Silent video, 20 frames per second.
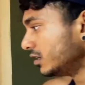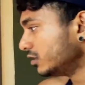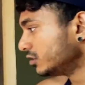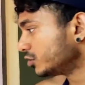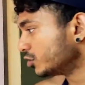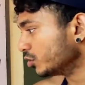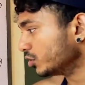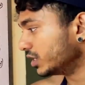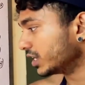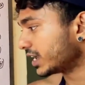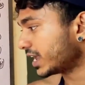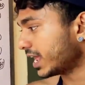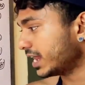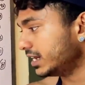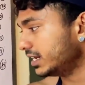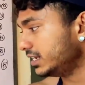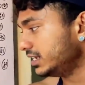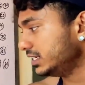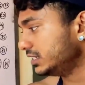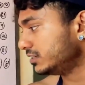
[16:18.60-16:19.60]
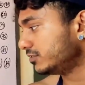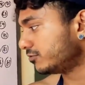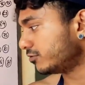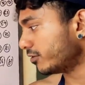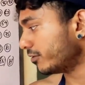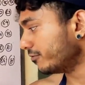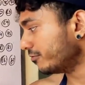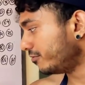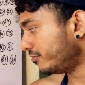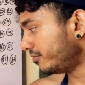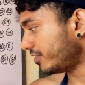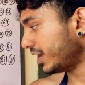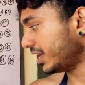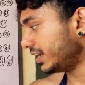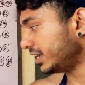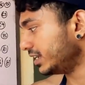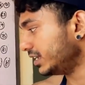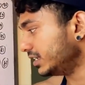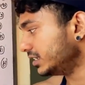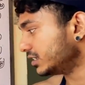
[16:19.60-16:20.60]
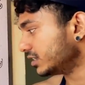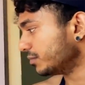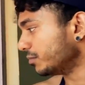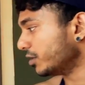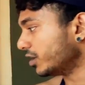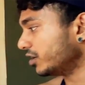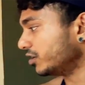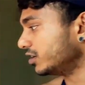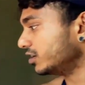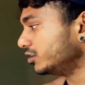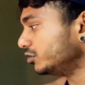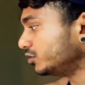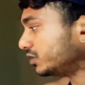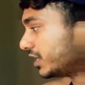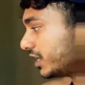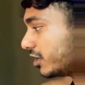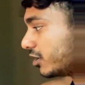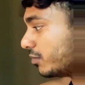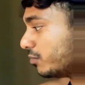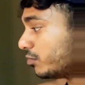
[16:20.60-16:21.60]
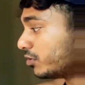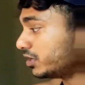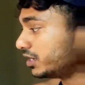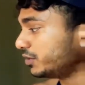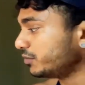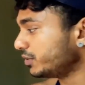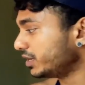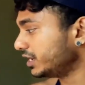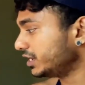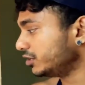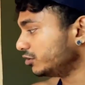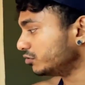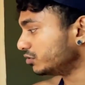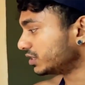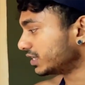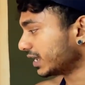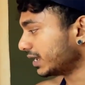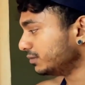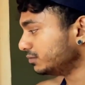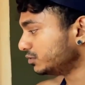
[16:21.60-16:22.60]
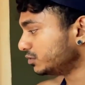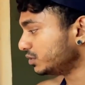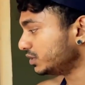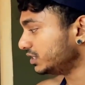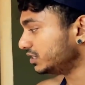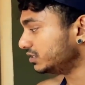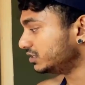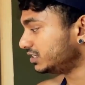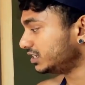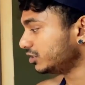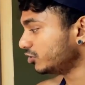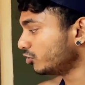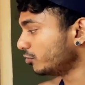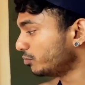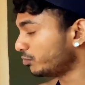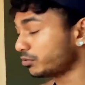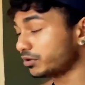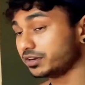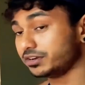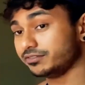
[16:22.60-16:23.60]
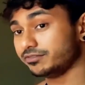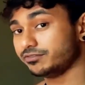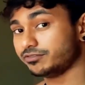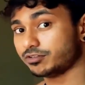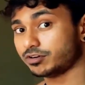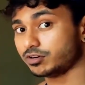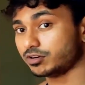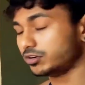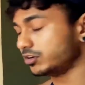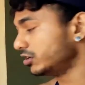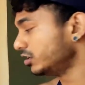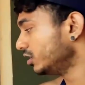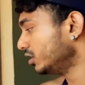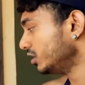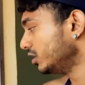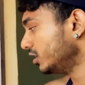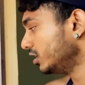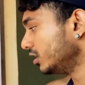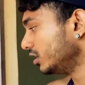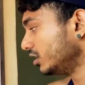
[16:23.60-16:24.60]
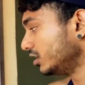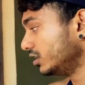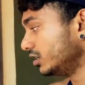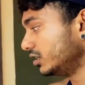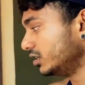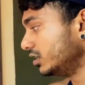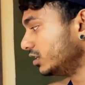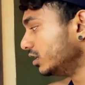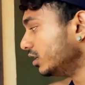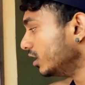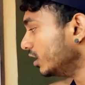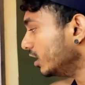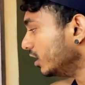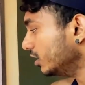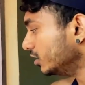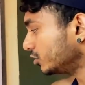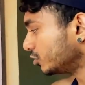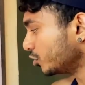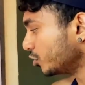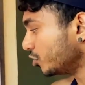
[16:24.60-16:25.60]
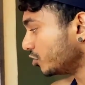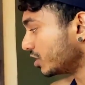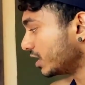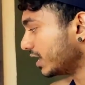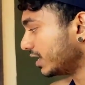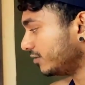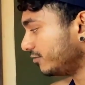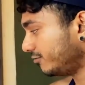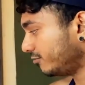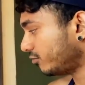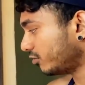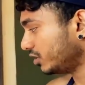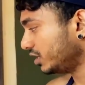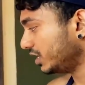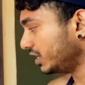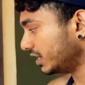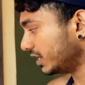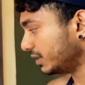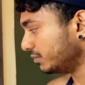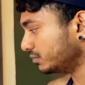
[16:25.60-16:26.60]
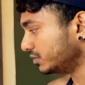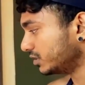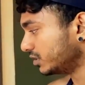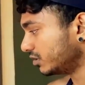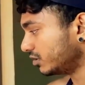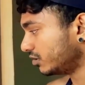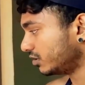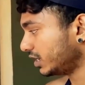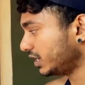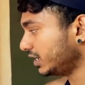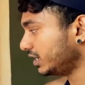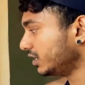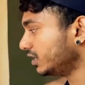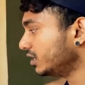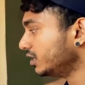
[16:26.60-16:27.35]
So the calories from fat is about, you take your body weight, you times with 0.4, so you get 40 grams, right?